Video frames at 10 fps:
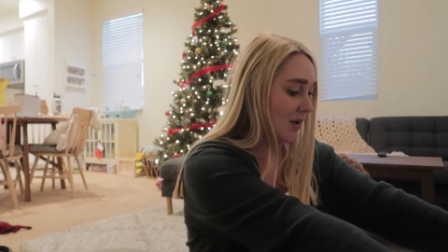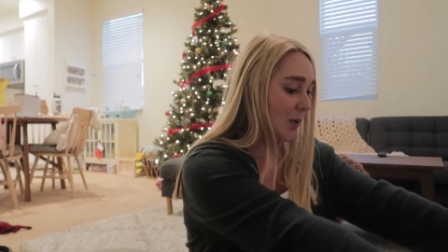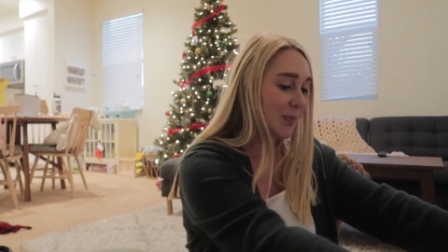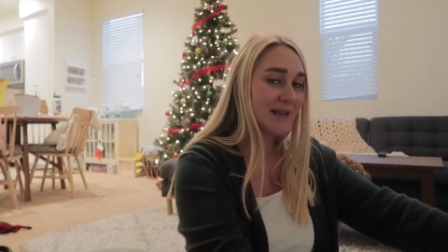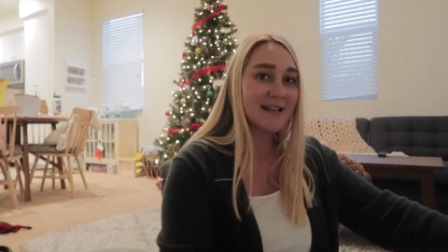
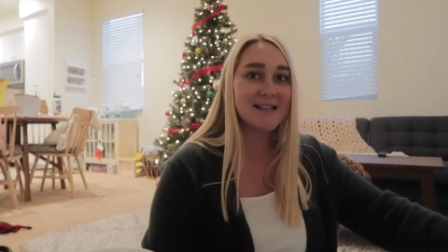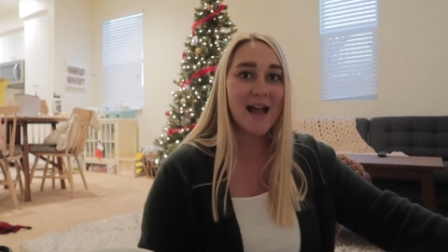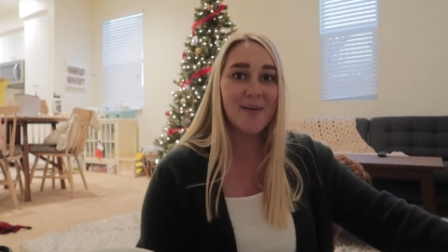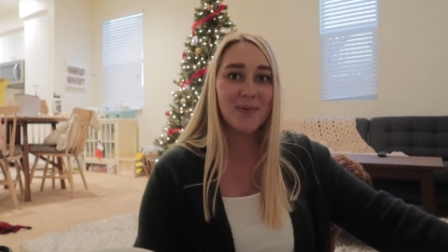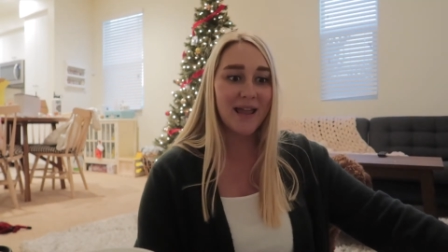open this
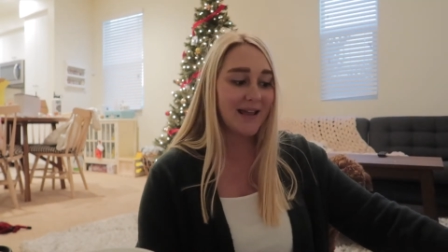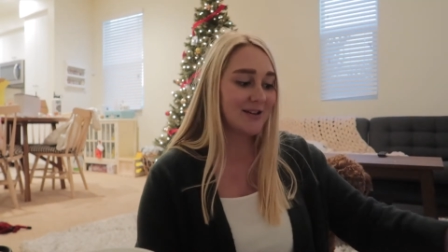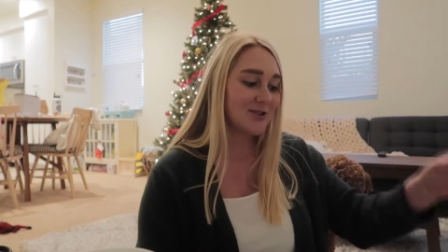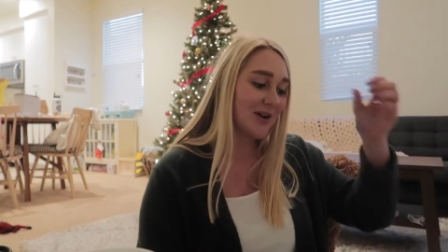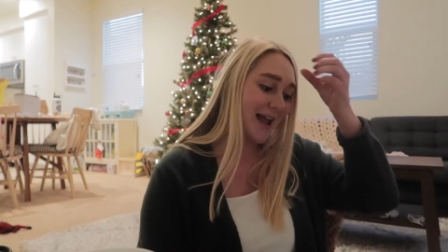up
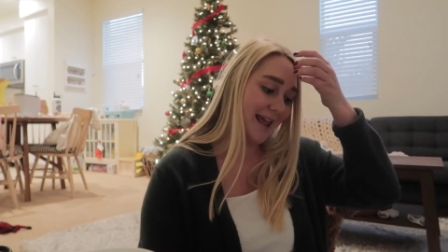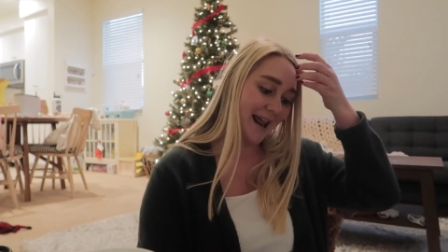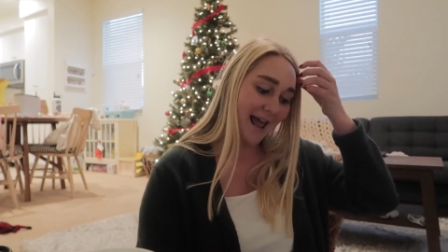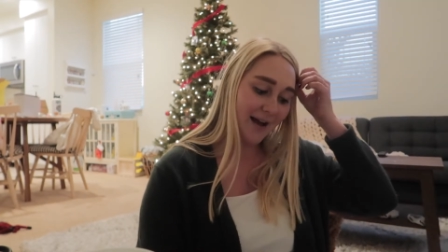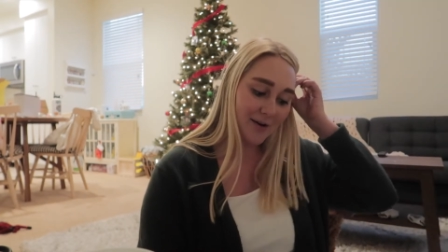and try
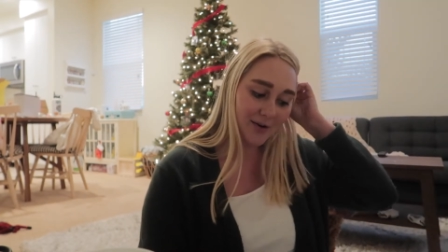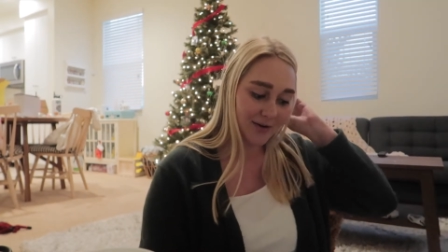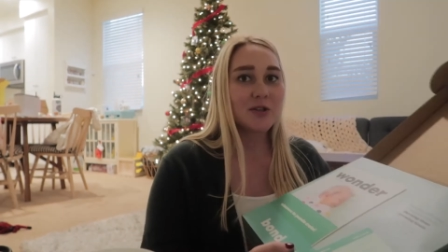it out.